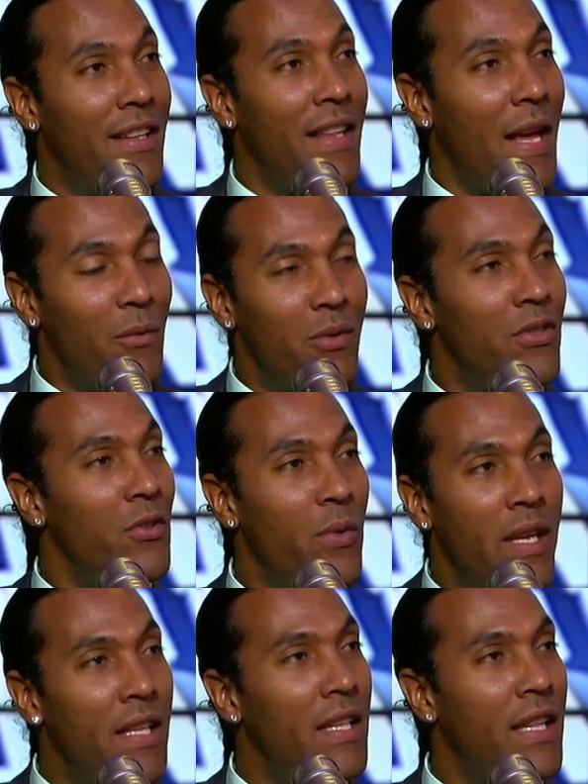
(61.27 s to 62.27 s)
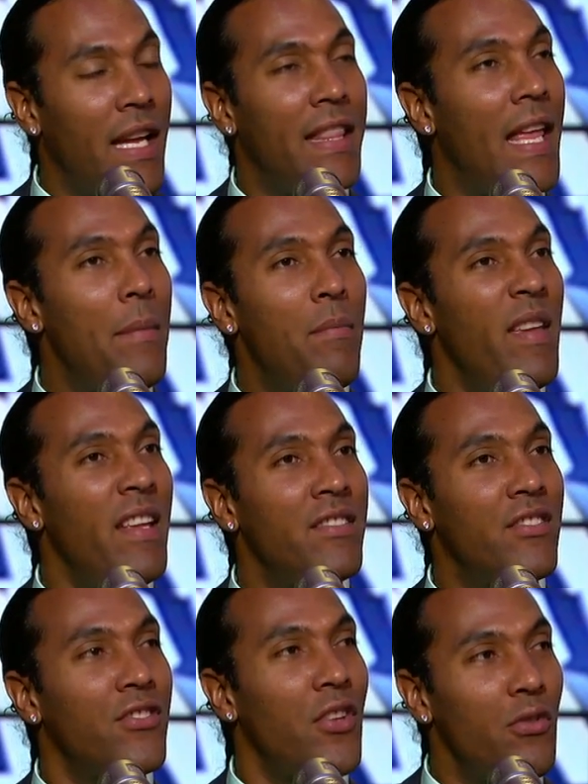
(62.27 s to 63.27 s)
That was New England. Like, they've been
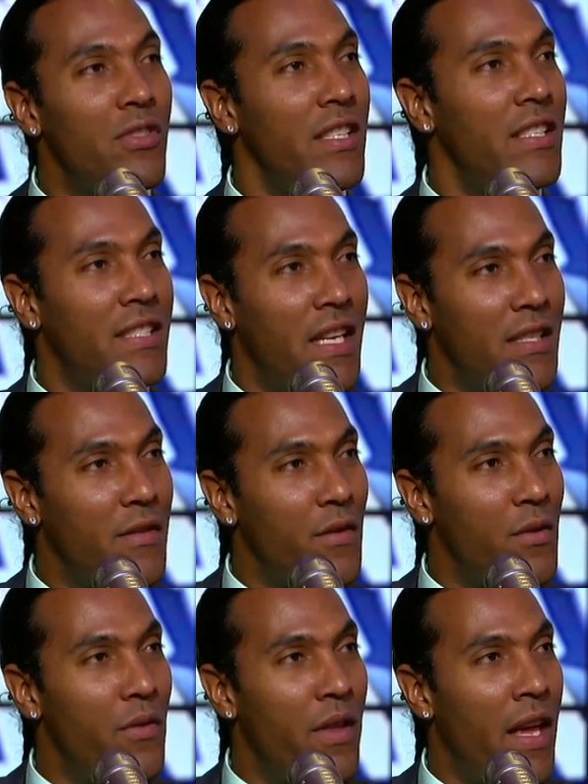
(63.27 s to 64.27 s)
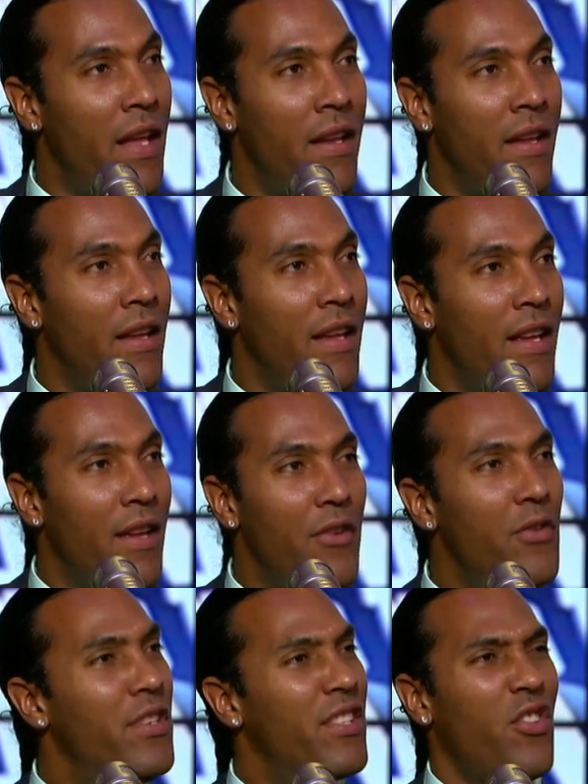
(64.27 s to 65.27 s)
so successful that
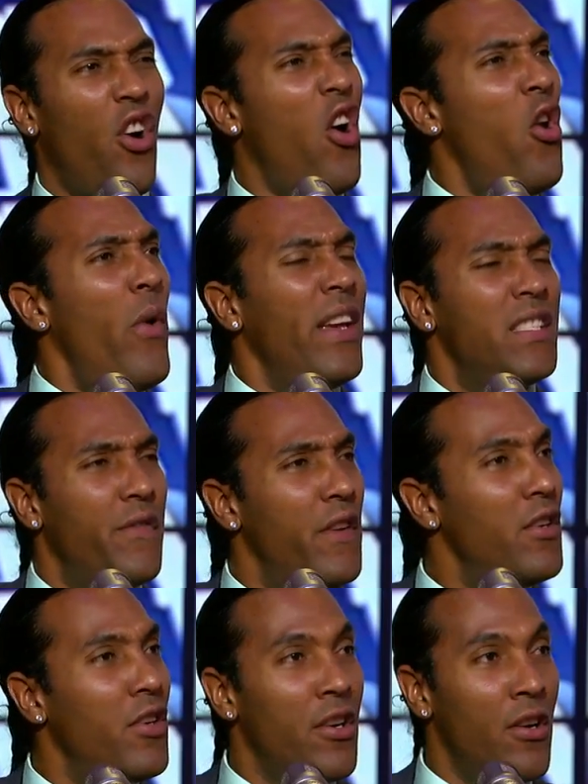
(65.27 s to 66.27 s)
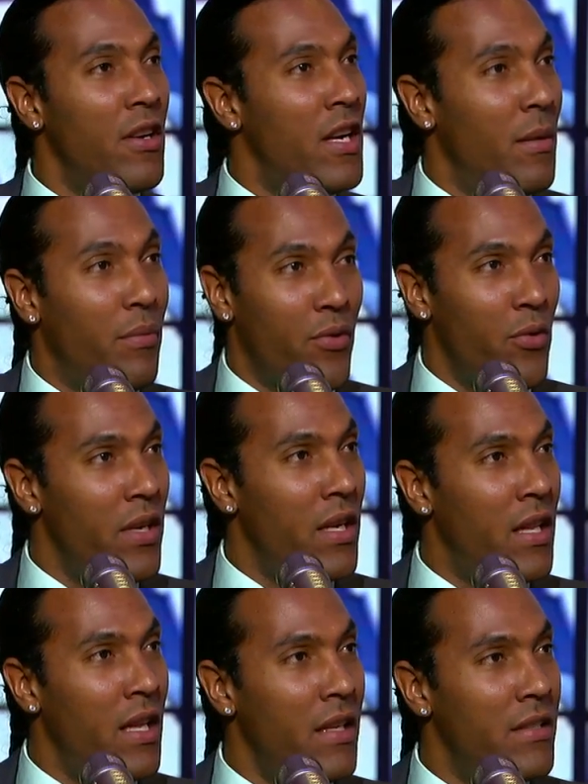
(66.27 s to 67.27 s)
you just always feel they're going to come through in the
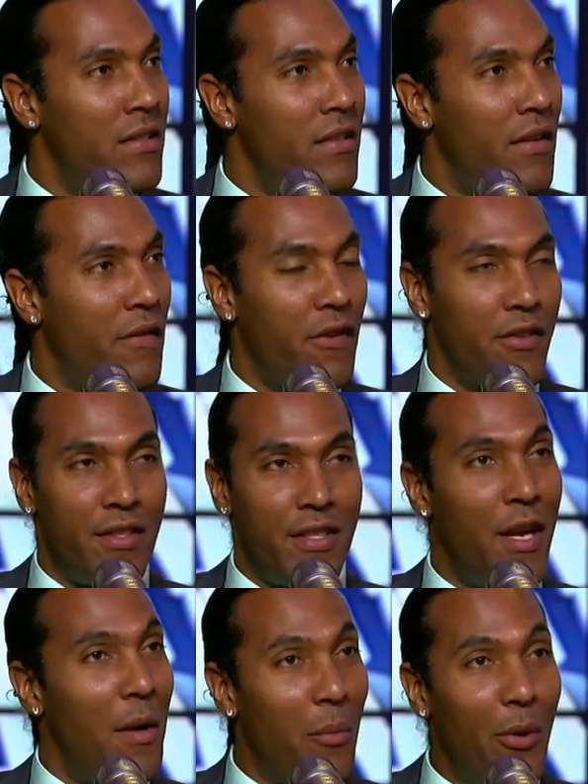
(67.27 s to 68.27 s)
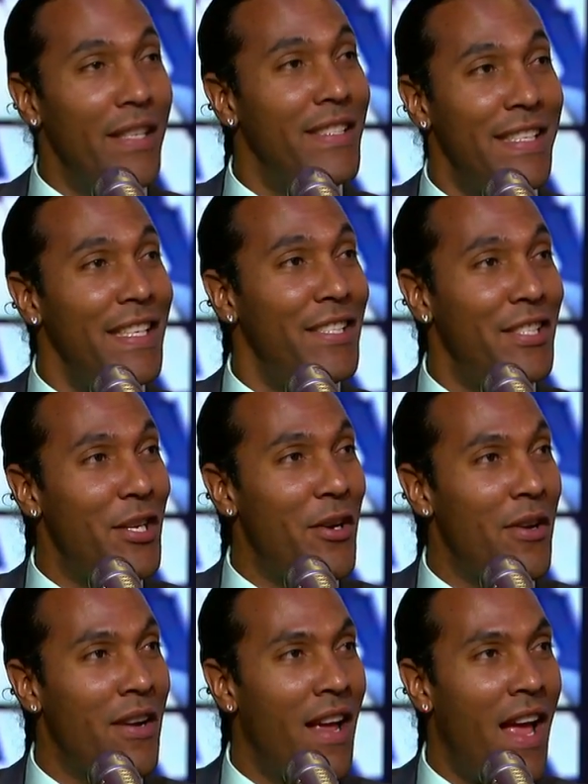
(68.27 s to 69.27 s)
clutch. For some reason this
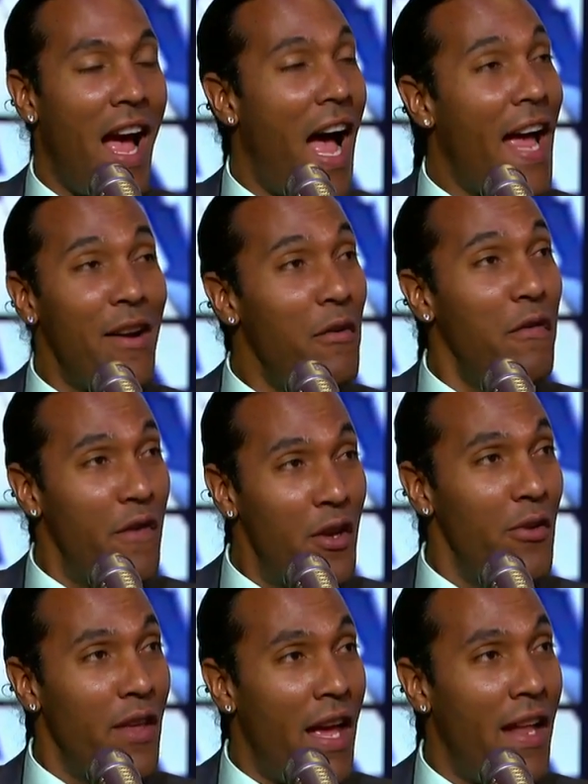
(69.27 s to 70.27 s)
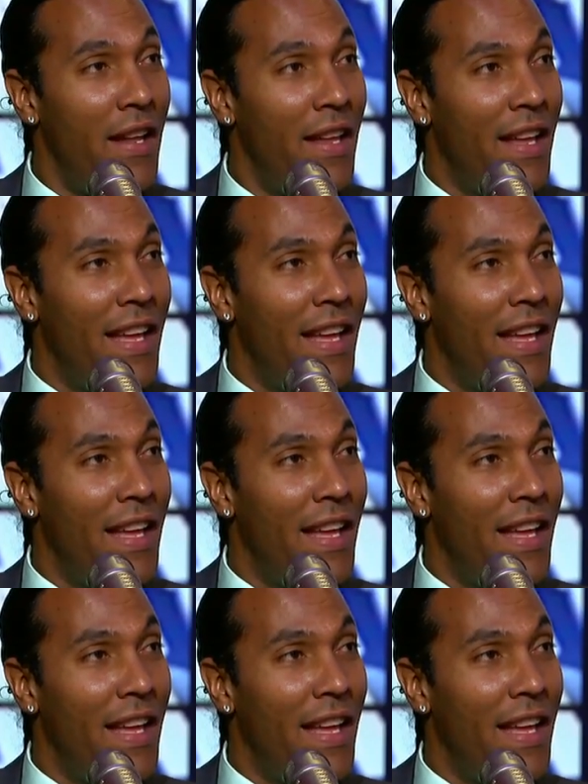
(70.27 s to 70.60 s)
year, I don't feel that.